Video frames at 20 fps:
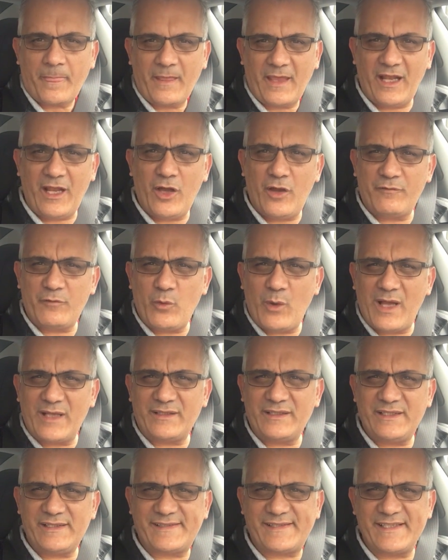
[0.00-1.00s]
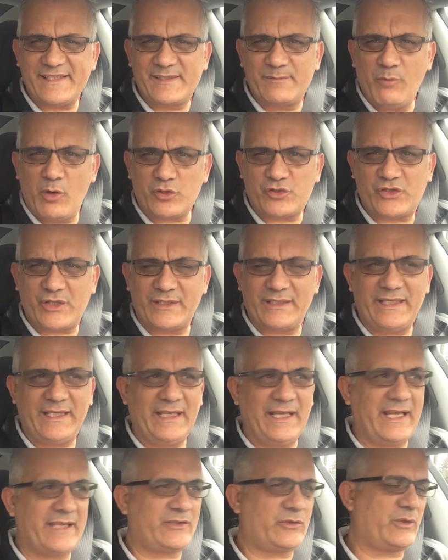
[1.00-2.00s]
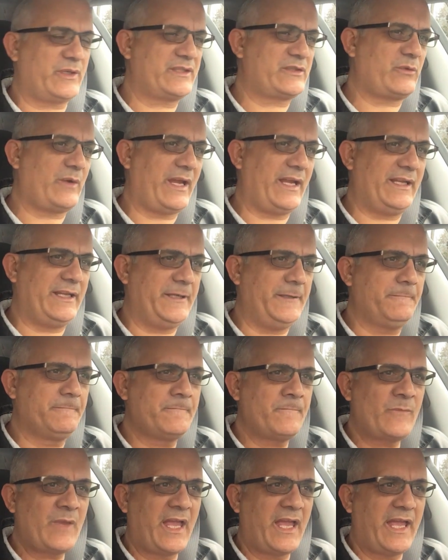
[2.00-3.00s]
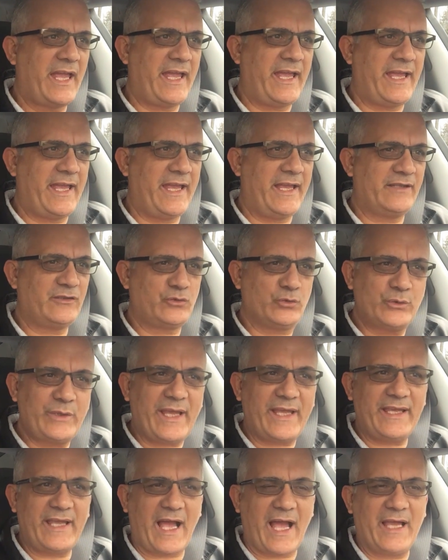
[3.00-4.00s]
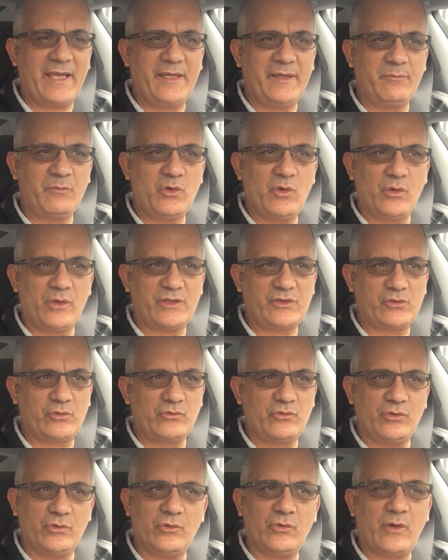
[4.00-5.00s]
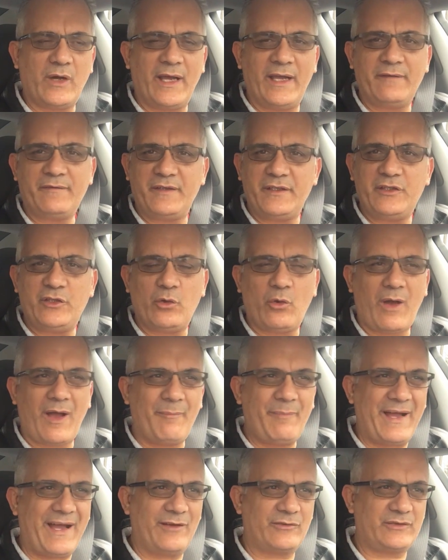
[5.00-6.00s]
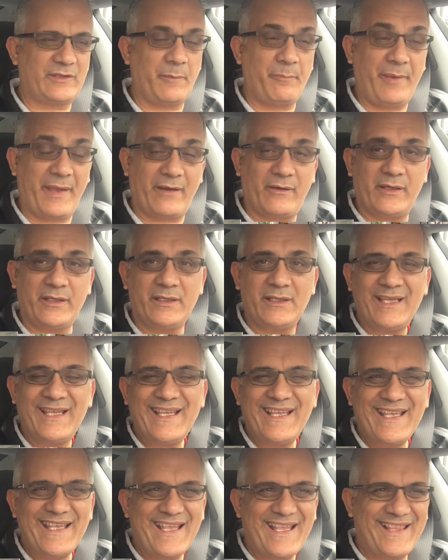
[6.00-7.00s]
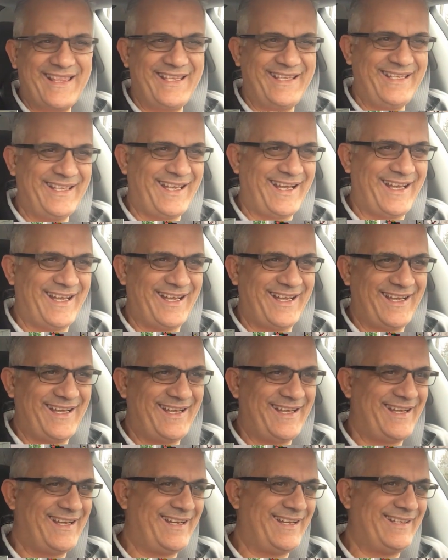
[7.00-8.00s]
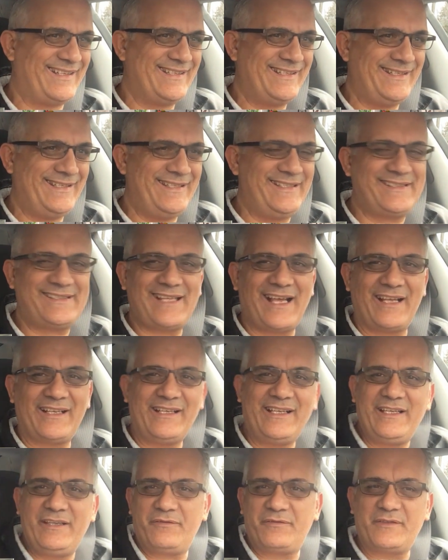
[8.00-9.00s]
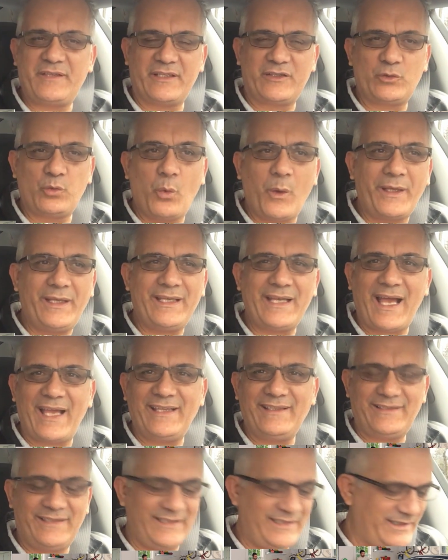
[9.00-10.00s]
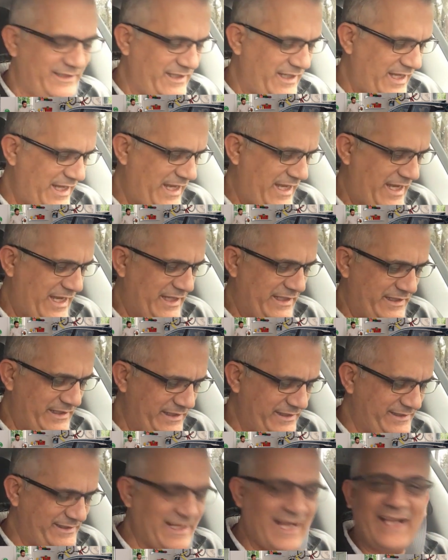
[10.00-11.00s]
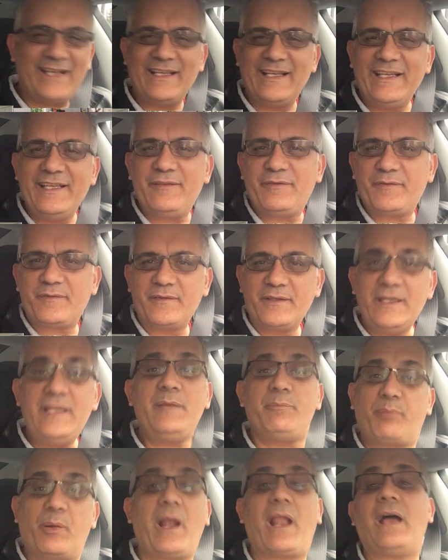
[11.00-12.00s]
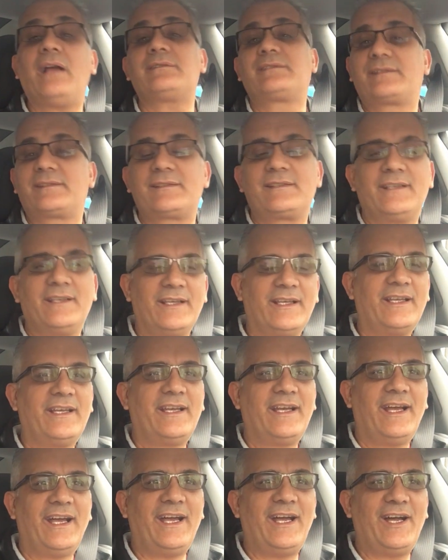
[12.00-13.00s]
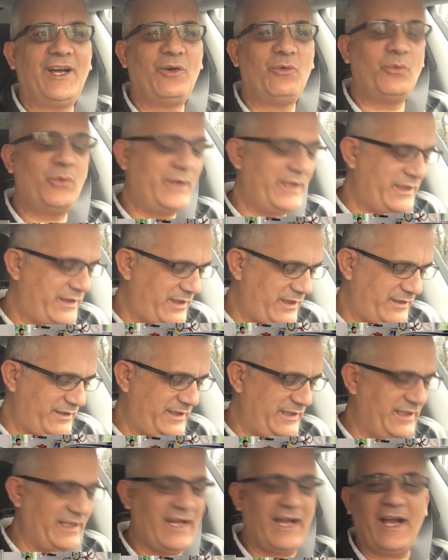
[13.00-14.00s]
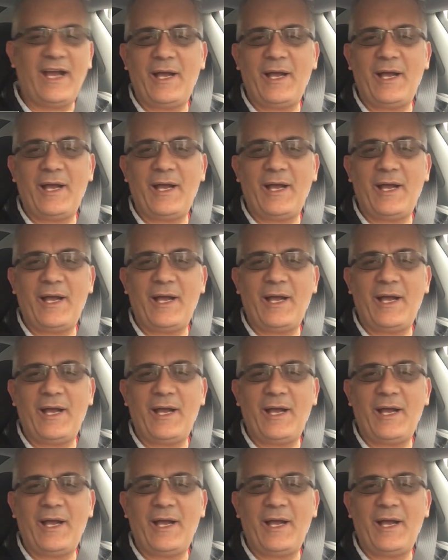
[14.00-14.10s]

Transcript: Hello everyone, this is Moshe, the Electric Israeli, and today I am going to do a video about comparing the Nissan Leaf, the 2019 Nissan Leaf E Plus with the